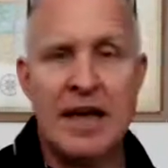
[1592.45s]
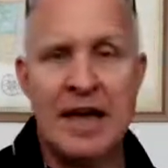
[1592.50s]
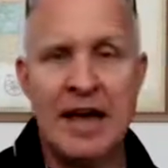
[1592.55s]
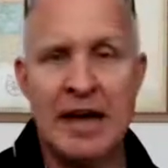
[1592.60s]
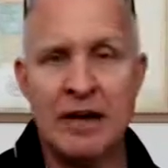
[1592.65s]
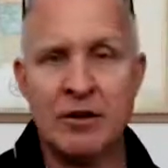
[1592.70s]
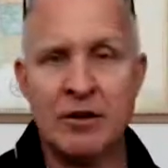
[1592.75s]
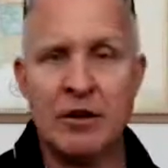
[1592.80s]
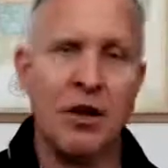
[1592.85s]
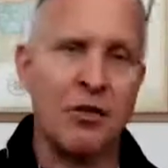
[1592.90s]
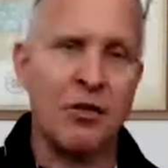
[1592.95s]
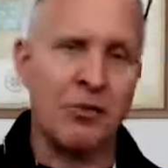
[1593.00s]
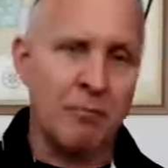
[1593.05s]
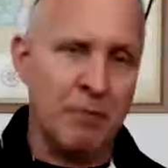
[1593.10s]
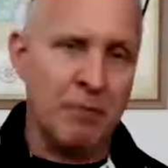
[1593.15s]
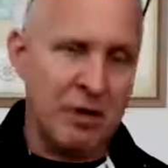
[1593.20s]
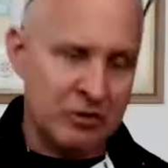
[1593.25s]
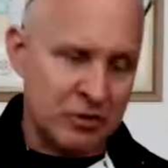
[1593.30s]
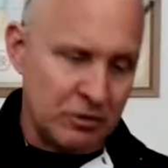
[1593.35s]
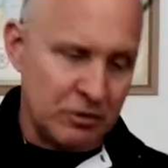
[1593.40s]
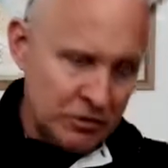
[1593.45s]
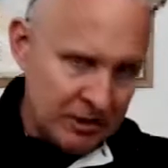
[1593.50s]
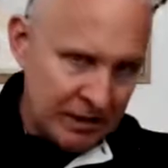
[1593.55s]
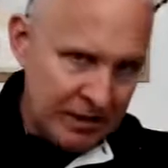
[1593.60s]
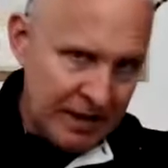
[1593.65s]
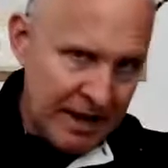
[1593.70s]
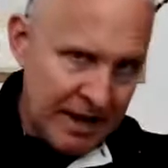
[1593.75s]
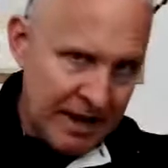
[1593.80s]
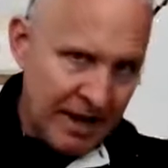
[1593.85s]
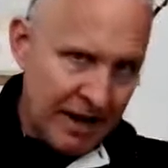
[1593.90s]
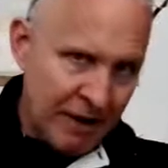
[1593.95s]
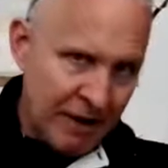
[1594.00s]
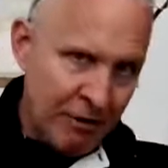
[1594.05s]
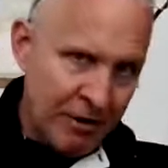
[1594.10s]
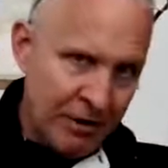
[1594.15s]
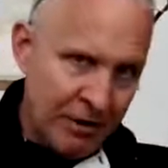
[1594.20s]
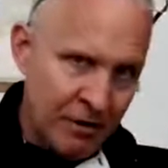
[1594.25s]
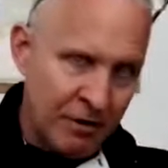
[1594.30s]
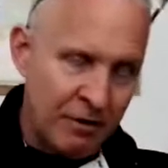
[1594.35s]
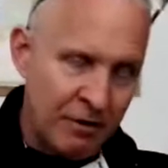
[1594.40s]
and other muscles in that
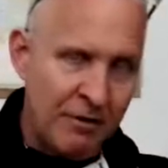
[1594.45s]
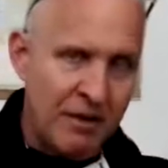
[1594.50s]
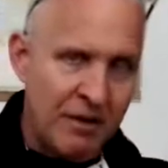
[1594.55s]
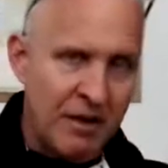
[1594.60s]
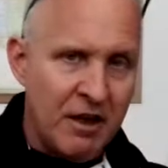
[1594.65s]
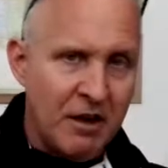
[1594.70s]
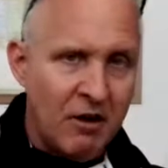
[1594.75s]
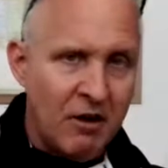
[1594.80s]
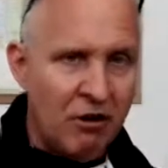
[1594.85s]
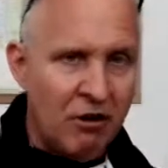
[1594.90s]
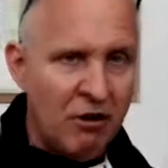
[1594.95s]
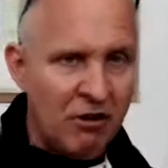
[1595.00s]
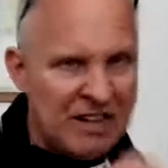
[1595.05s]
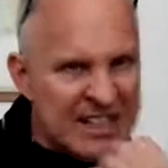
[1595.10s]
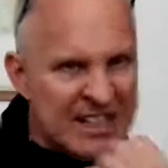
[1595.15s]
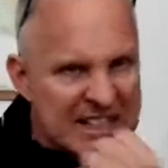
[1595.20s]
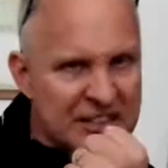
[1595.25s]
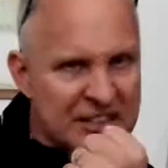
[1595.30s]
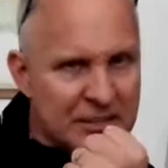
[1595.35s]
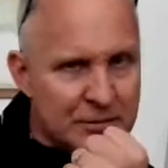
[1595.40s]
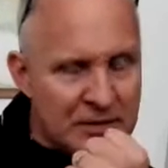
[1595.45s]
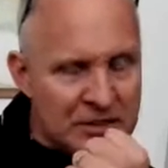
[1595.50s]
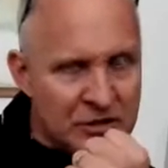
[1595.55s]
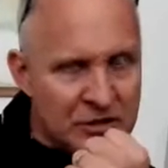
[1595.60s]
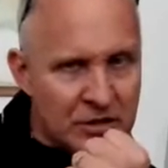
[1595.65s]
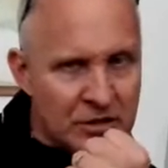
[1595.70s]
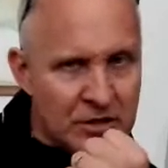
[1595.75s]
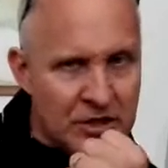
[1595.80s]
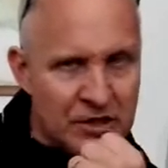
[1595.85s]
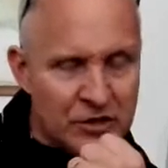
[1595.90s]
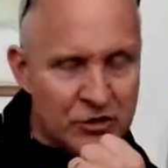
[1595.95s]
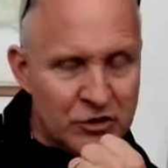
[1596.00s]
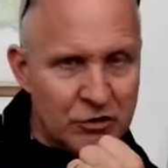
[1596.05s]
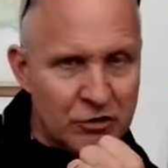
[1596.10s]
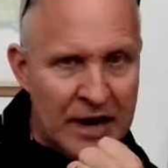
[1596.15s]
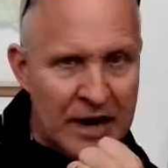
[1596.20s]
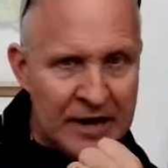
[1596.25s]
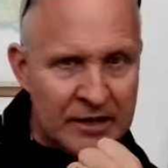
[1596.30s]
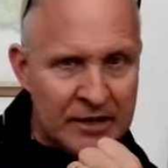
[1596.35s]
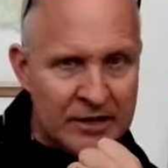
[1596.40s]
area are isometrically
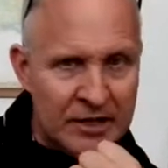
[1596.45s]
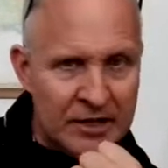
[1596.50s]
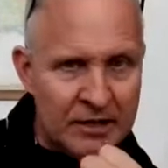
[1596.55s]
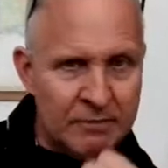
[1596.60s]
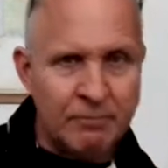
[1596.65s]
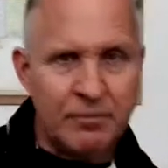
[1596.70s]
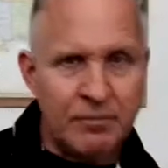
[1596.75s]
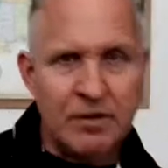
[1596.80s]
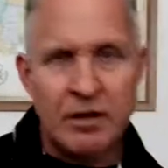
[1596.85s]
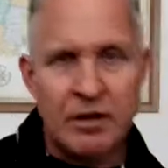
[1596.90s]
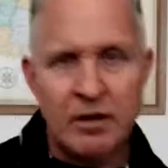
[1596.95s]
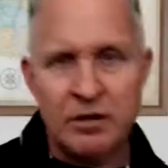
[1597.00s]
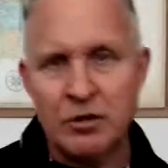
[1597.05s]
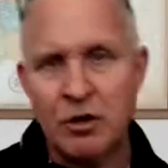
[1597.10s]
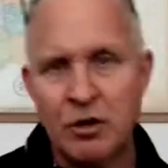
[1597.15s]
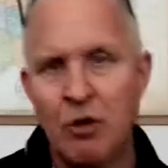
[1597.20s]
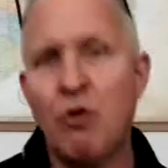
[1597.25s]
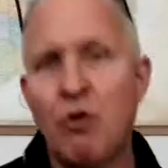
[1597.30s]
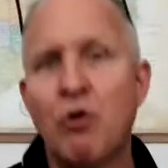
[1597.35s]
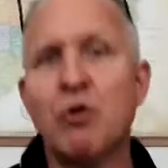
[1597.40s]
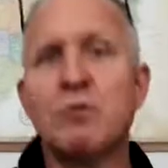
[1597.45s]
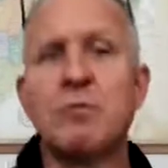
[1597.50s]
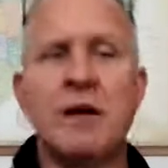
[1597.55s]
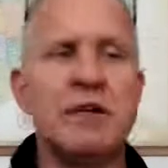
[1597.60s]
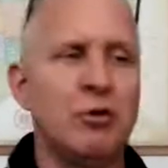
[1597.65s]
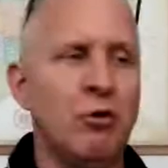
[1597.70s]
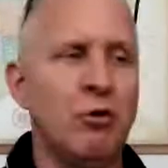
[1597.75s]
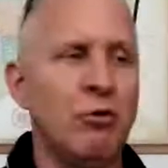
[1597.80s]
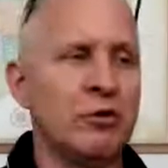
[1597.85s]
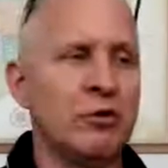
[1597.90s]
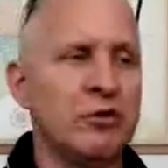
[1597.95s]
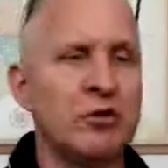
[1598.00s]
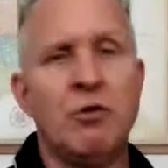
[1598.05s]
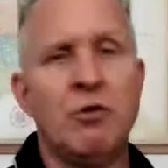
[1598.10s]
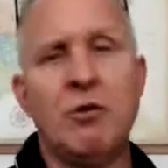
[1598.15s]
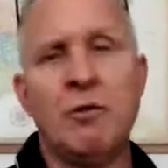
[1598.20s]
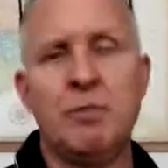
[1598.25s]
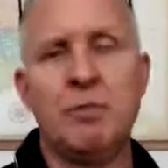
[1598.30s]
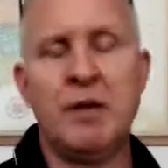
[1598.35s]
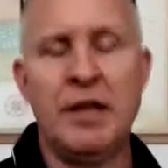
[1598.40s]
contracting to hold my
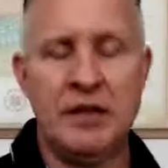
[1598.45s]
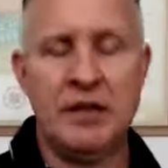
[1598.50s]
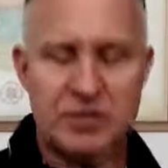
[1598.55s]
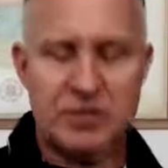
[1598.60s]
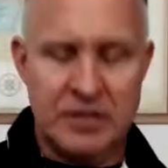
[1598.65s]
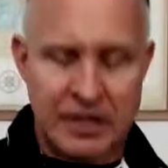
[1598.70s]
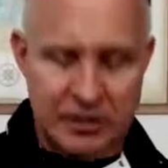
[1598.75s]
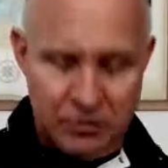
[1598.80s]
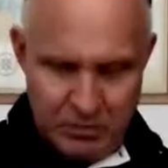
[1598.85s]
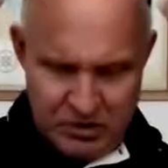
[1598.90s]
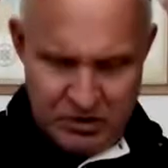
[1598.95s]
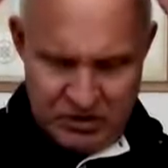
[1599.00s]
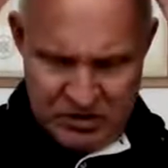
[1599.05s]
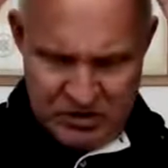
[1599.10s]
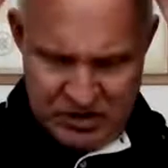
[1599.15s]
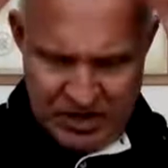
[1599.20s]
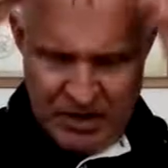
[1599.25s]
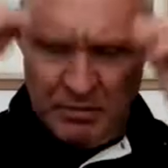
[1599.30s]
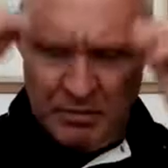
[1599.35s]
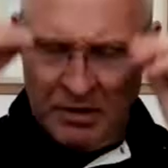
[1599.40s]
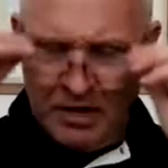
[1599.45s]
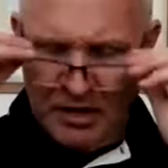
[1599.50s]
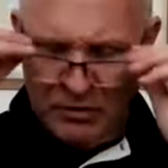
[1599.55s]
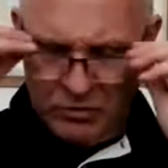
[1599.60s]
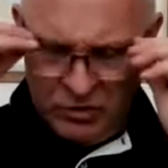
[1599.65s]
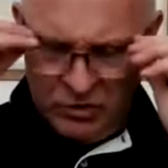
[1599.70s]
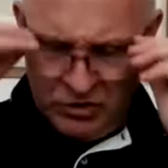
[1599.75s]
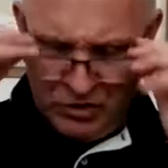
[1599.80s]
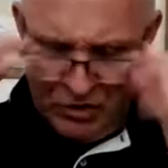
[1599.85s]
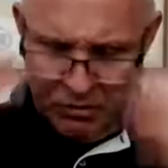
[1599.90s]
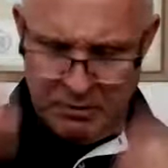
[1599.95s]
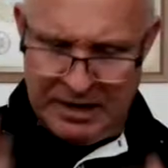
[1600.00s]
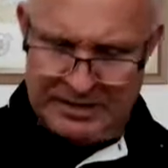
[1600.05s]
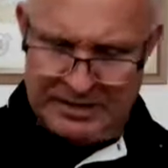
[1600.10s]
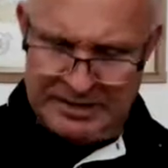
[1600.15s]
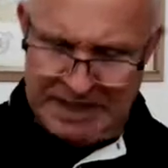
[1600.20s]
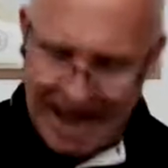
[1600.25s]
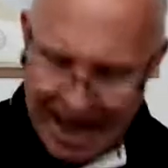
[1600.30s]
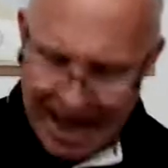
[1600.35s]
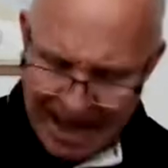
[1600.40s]
torso in place that's what stabilizers do
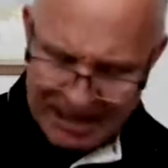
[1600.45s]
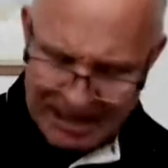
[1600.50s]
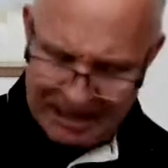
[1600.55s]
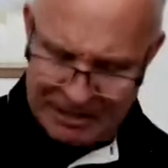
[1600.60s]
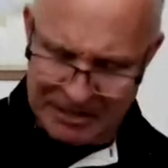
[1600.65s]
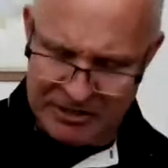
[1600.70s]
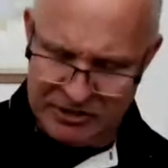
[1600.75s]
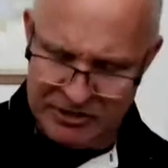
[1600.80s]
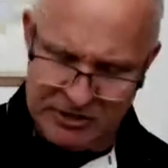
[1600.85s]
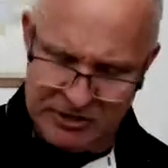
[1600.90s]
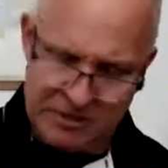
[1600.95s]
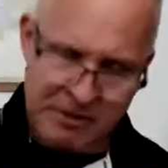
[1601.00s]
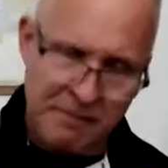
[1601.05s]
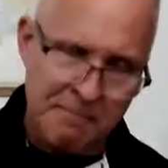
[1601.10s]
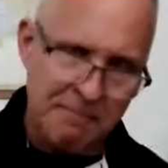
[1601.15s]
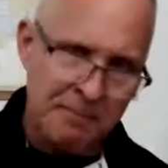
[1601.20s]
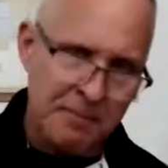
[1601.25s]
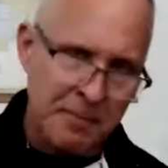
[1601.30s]
antagonists